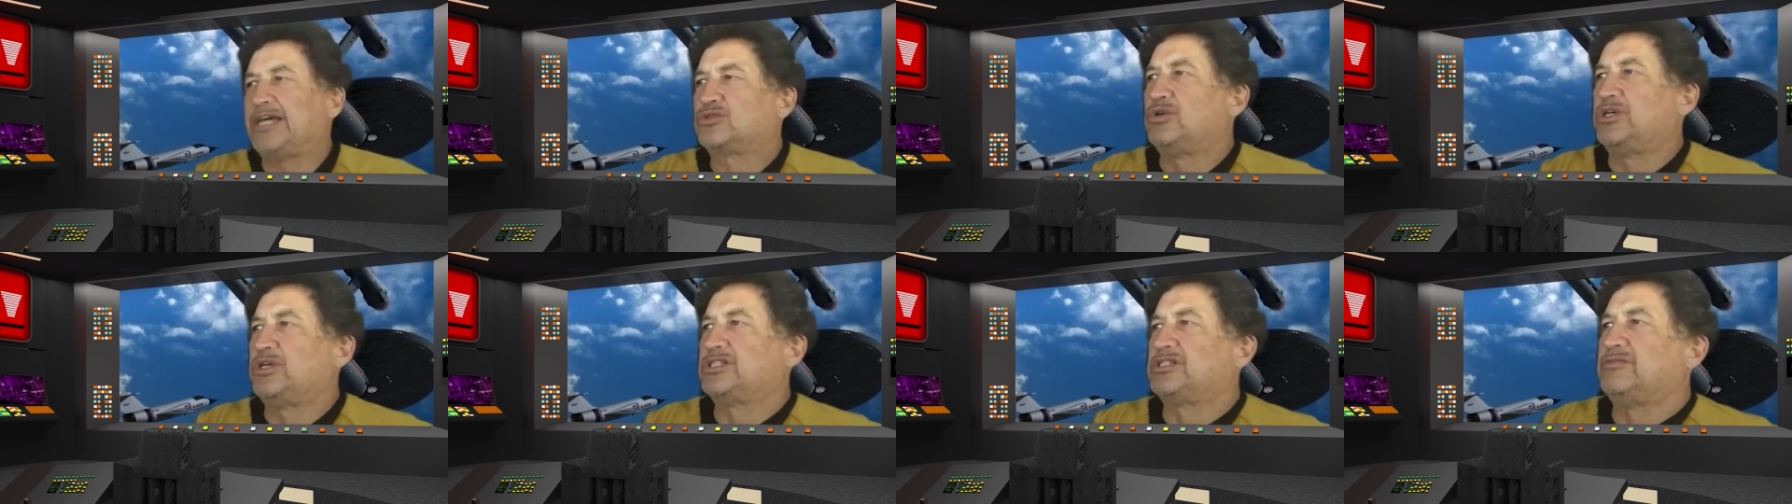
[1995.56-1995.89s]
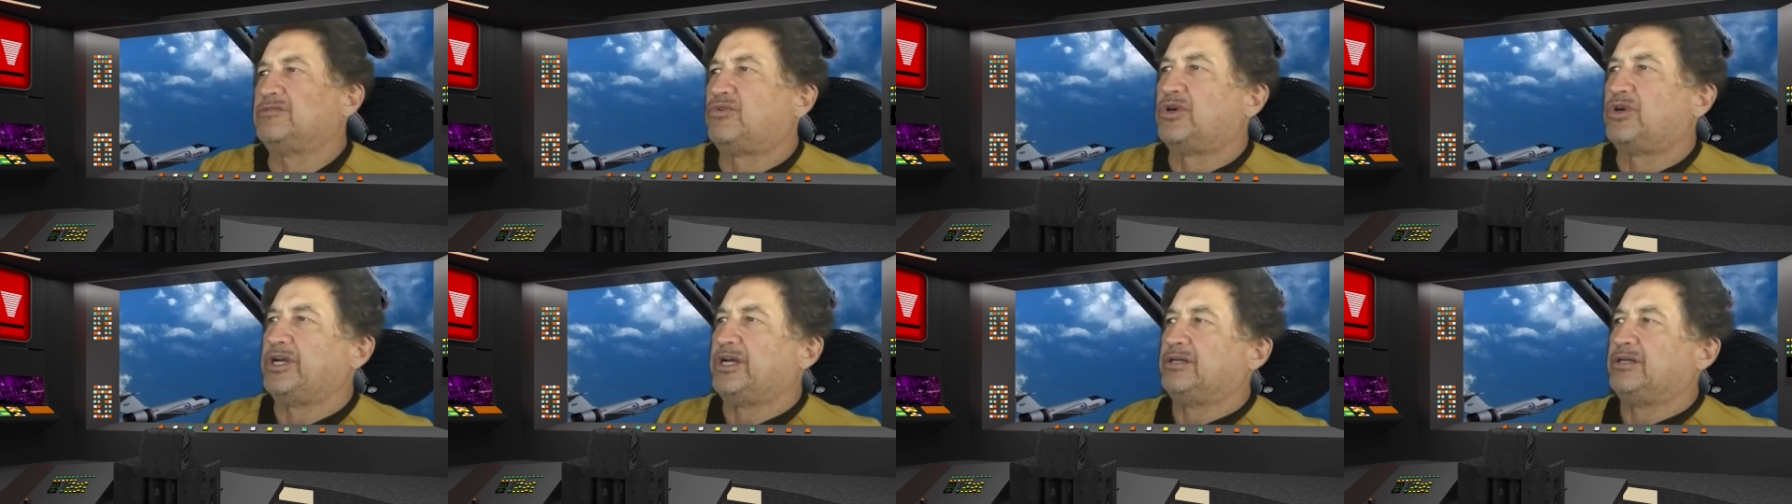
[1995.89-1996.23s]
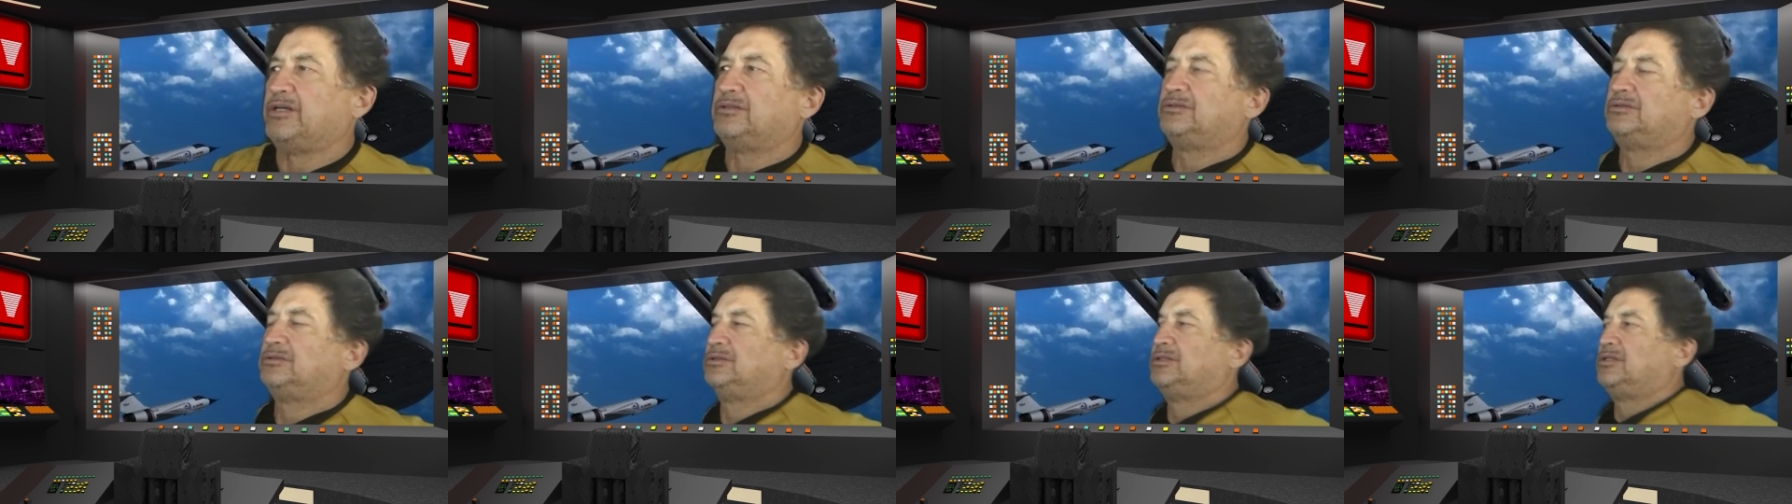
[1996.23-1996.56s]
question for you.
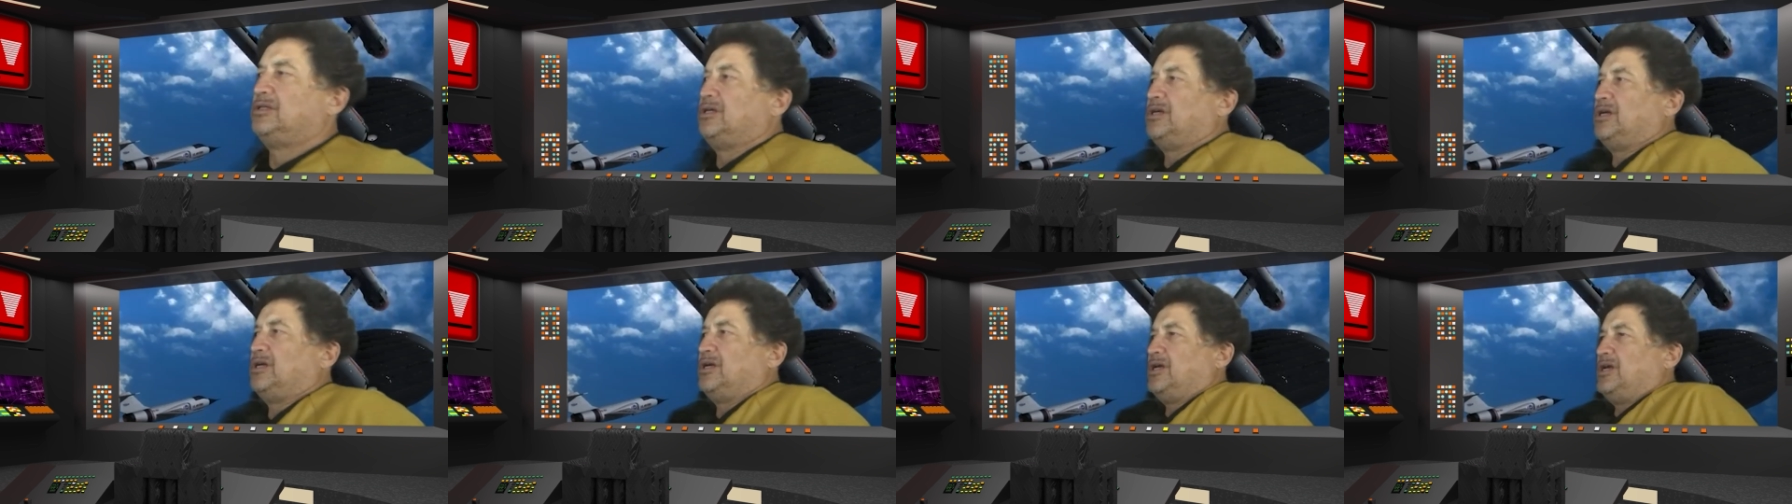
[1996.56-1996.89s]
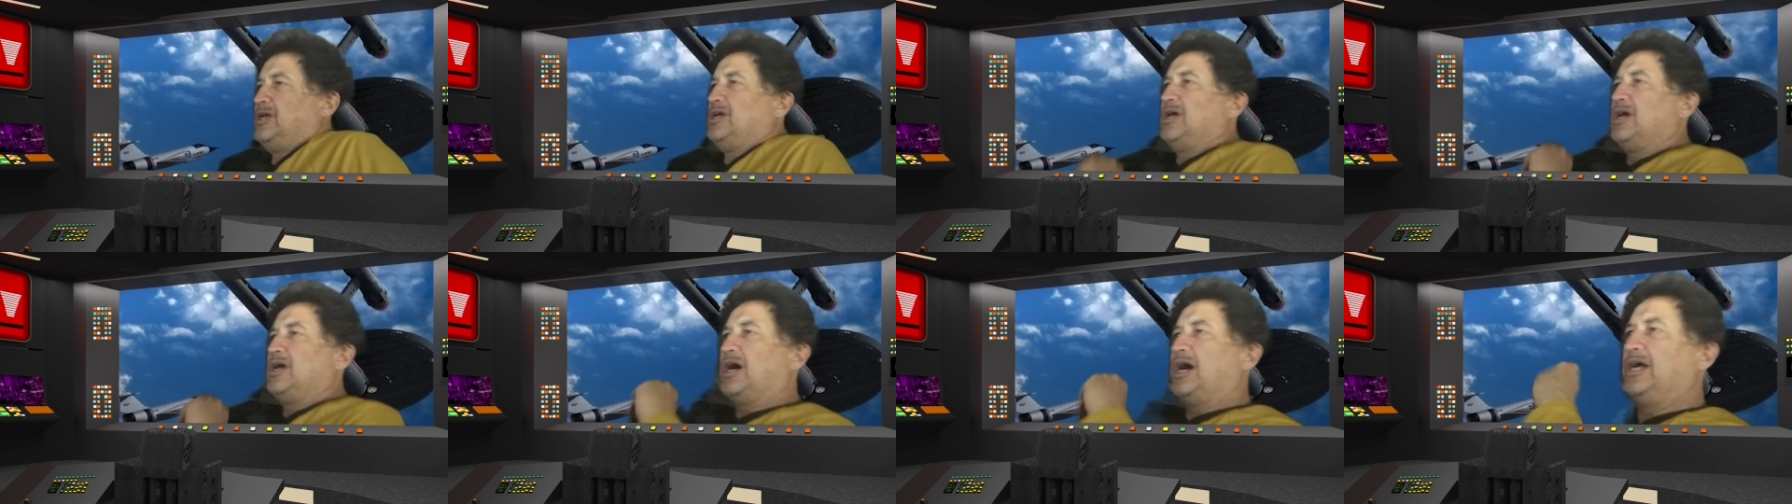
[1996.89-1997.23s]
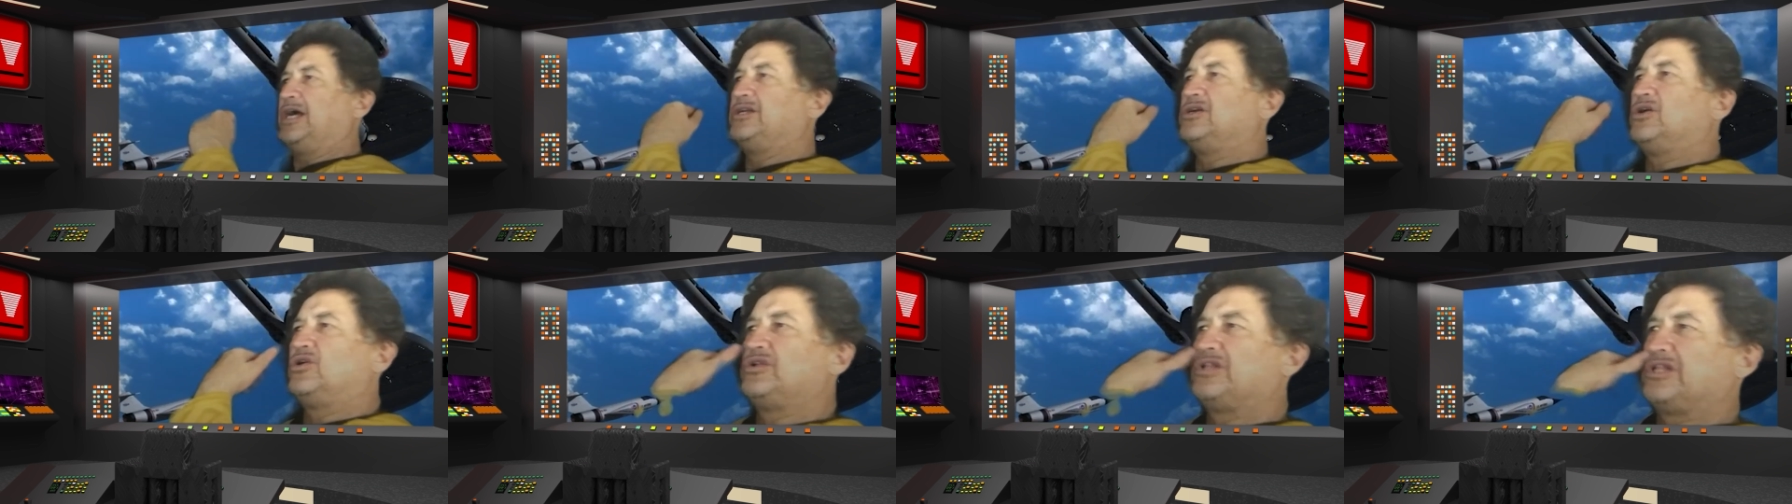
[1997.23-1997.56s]
I know